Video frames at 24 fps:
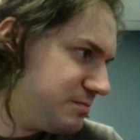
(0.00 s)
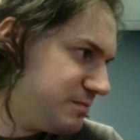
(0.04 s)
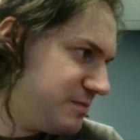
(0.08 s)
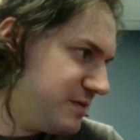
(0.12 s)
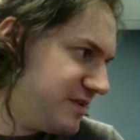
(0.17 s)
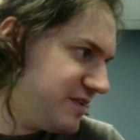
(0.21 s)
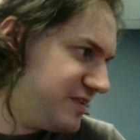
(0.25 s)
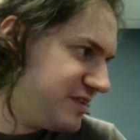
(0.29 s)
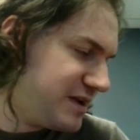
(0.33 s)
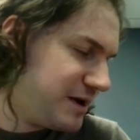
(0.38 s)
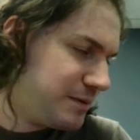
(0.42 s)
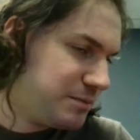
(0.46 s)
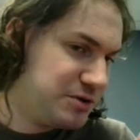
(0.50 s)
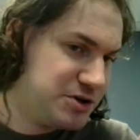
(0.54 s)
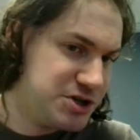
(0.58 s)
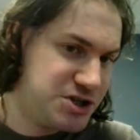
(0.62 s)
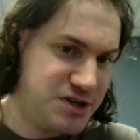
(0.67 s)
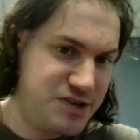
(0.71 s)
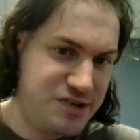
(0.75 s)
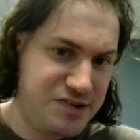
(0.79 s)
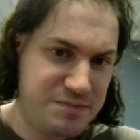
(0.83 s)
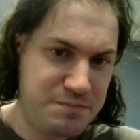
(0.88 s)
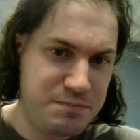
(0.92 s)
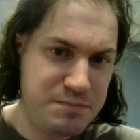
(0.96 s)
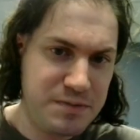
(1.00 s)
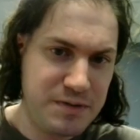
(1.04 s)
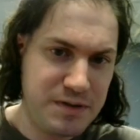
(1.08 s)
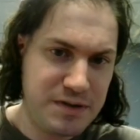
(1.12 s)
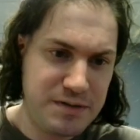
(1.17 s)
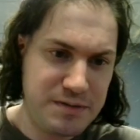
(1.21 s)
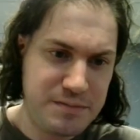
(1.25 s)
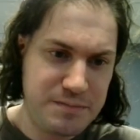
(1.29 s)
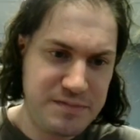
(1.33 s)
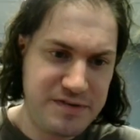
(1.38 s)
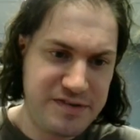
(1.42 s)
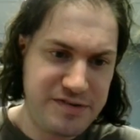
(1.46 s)
establishes
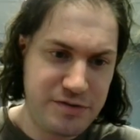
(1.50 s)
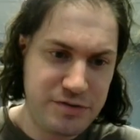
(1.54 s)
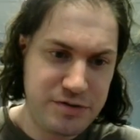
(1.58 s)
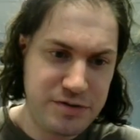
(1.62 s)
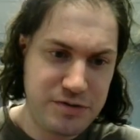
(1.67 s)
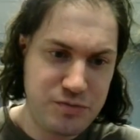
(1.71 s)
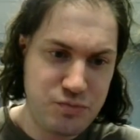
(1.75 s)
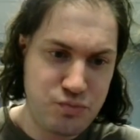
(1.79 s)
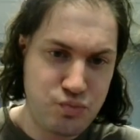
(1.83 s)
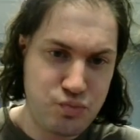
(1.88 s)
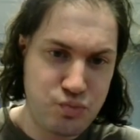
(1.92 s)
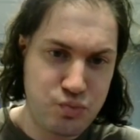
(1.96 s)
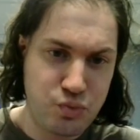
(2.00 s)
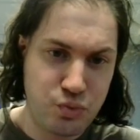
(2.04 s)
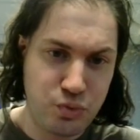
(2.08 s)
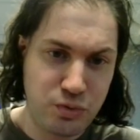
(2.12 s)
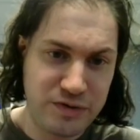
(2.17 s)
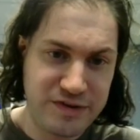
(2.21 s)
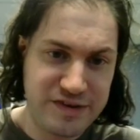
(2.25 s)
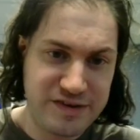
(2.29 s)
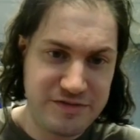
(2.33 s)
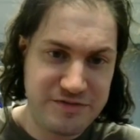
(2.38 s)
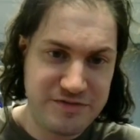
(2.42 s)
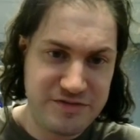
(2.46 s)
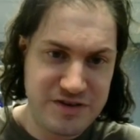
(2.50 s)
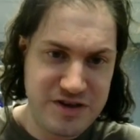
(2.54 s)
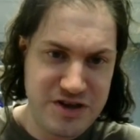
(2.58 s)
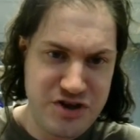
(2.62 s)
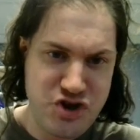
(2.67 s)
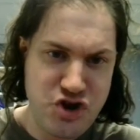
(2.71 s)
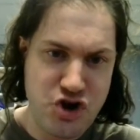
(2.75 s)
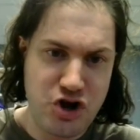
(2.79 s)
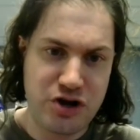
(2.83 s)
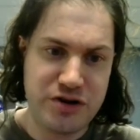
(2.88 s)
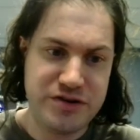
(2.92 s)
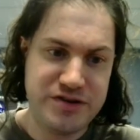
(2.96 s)
certain rules of
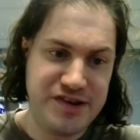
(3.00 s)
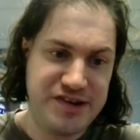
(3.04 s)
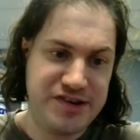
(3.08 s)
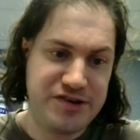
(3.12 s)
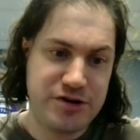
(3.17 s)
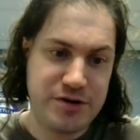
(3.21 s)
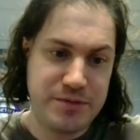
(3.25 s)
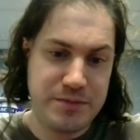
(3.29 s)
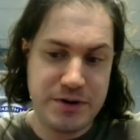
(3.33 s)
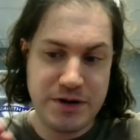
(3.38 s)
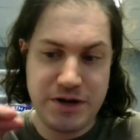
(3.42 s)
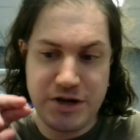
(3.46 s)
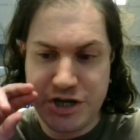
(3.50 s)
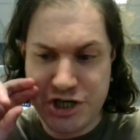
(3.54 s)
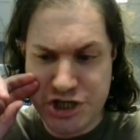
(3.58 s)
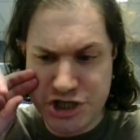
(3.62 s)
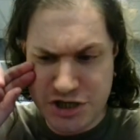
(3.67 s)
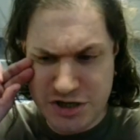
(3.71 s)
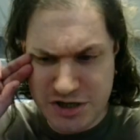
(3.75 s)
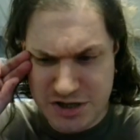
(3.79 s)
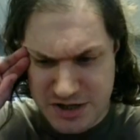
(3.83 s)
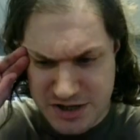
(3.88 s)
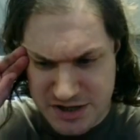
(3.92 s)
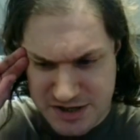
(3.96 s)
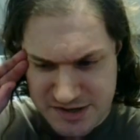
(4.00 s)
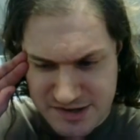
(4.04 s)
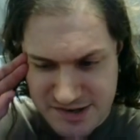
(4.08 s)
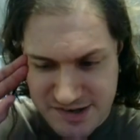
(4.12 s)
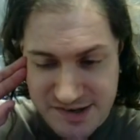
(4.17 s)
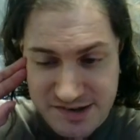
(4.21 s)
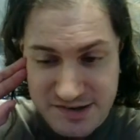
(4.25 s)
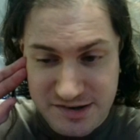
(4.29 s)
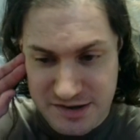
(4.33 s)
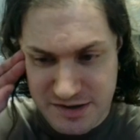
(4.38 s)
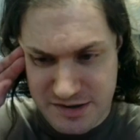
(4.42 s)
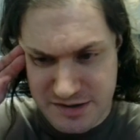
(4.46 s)
non-discrimination
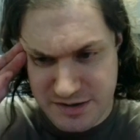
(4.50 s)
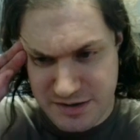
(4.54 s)
against